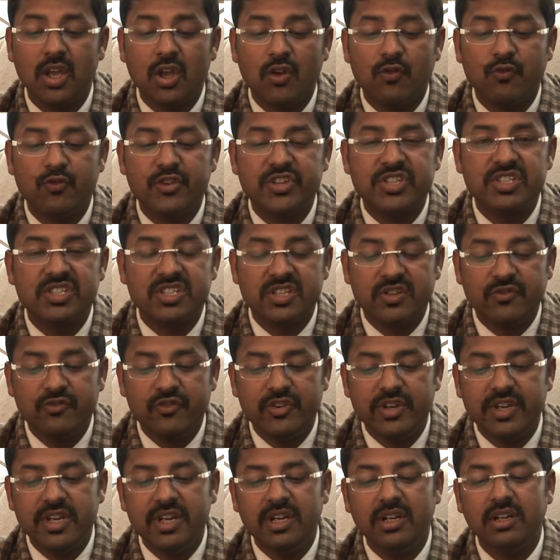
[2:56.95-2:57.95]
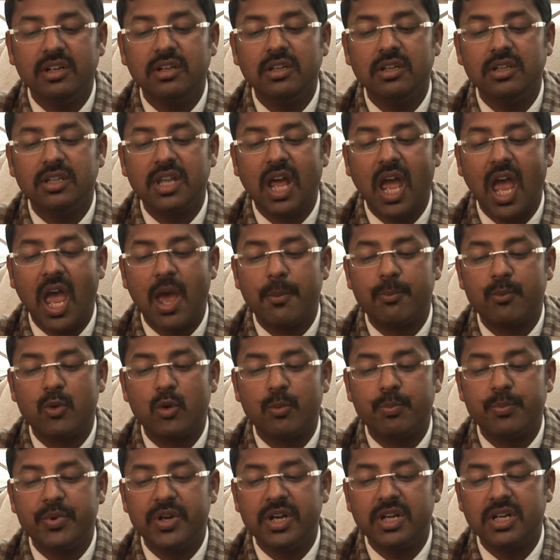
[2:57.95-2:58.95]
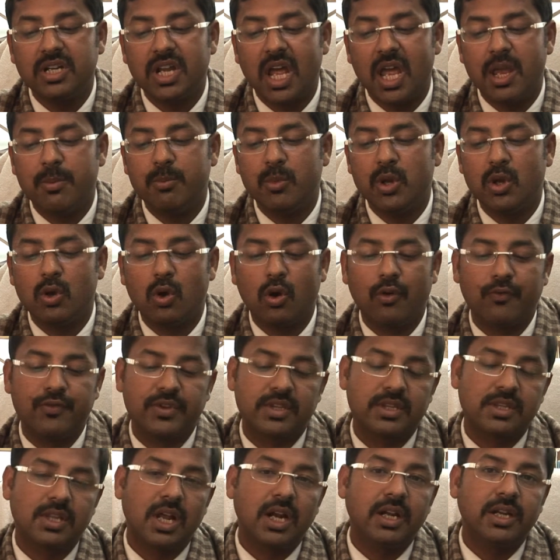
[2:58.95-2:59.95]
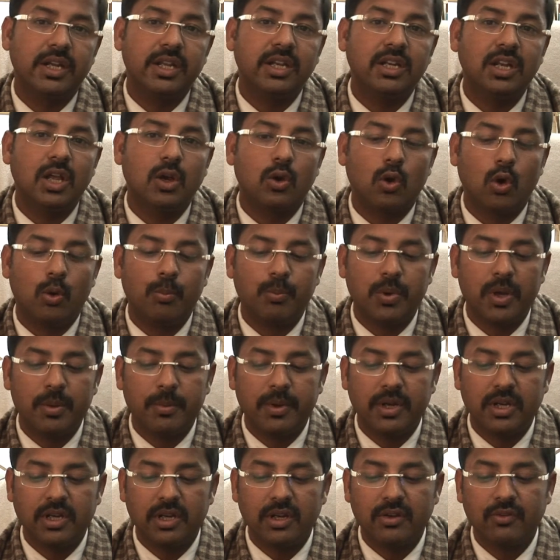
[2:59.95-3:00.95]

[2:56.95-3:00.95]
which revealed the appropriate timing of starting the complement.